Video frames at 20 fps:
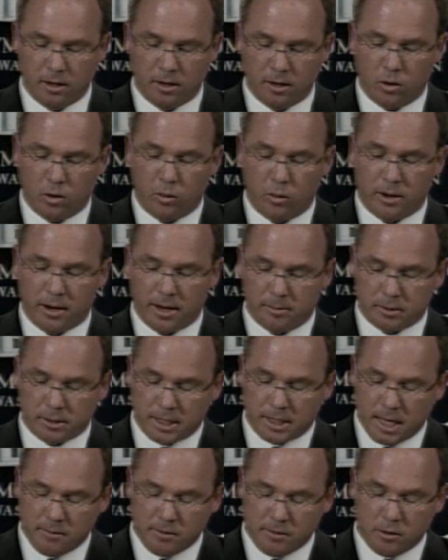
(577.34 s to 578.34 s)
We are able to
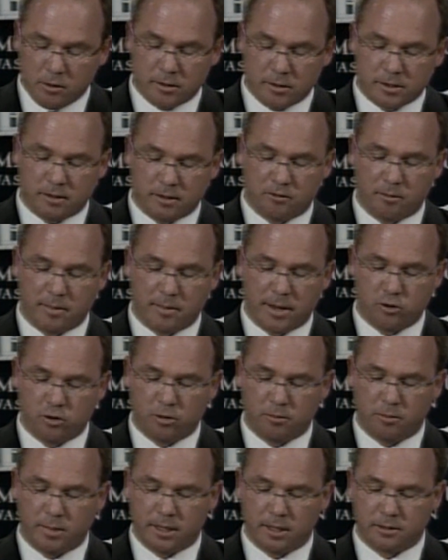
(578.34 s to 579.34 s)
give you this information
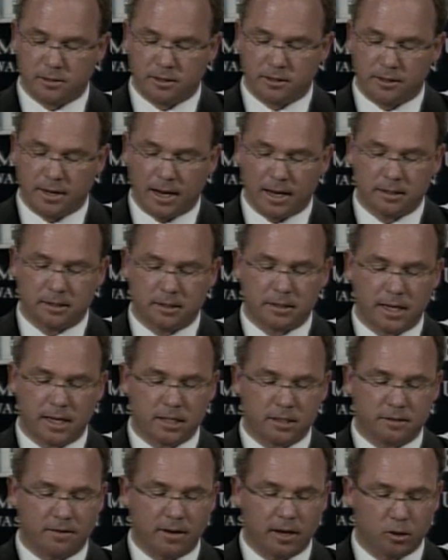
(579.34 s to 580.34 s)
because the United States
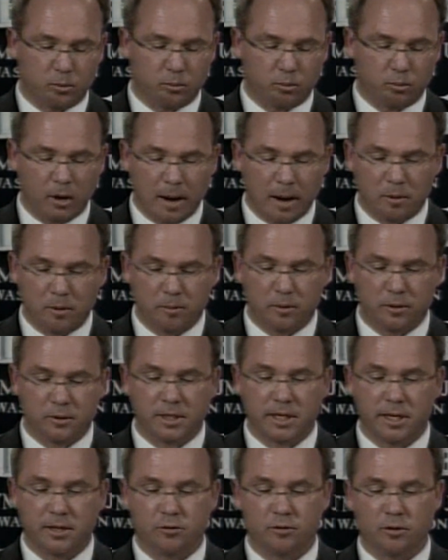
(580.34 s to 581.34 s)
followed proper
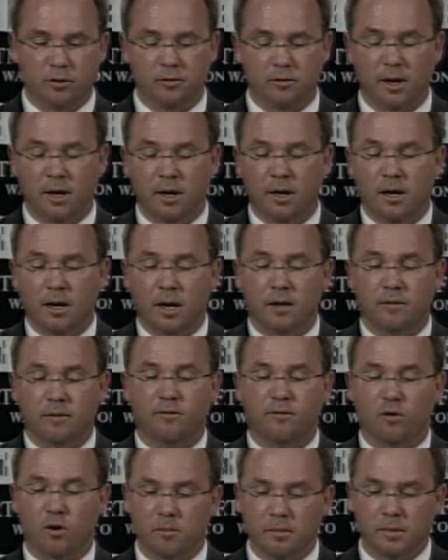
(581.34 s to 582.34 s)
procedures and
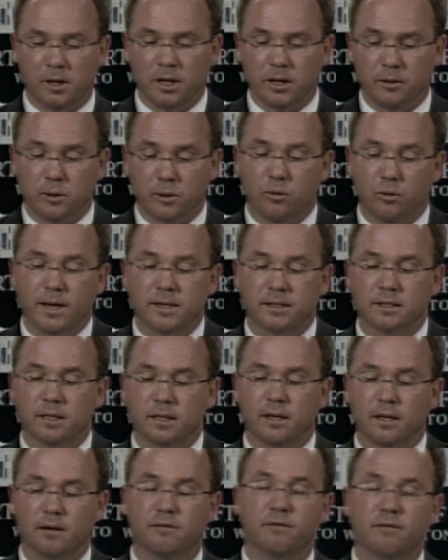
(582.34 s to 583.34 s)
formally requested that
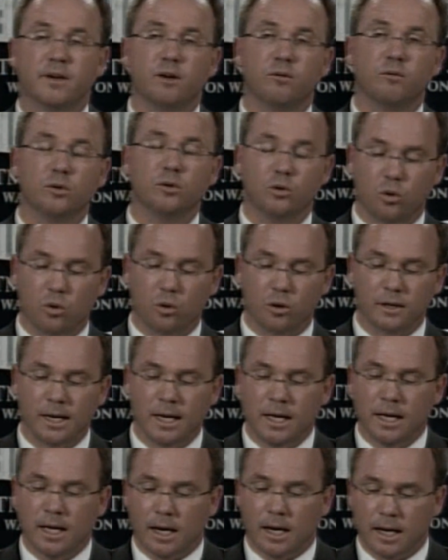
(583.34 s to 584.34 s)
a federal court
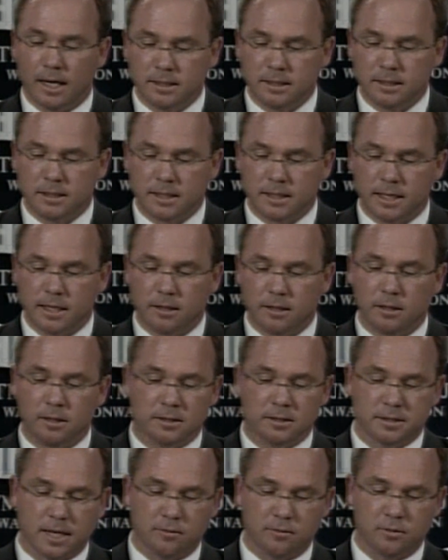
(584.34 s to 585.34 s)
unseal
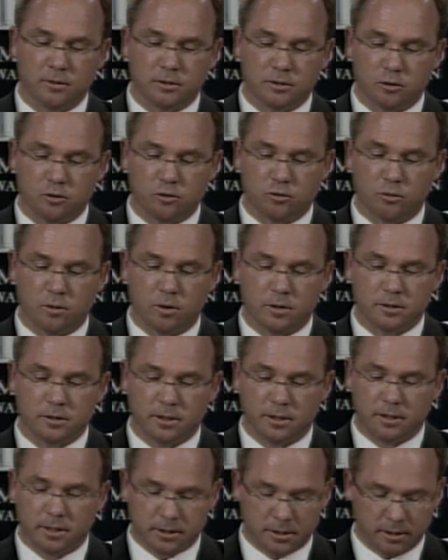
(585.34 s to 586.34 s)
several search warrants in
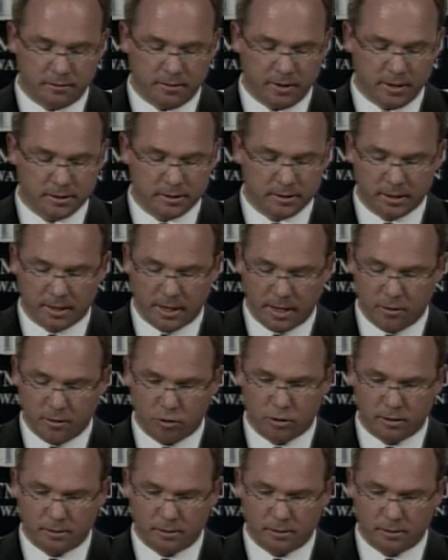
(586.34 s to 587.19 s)
this investigation,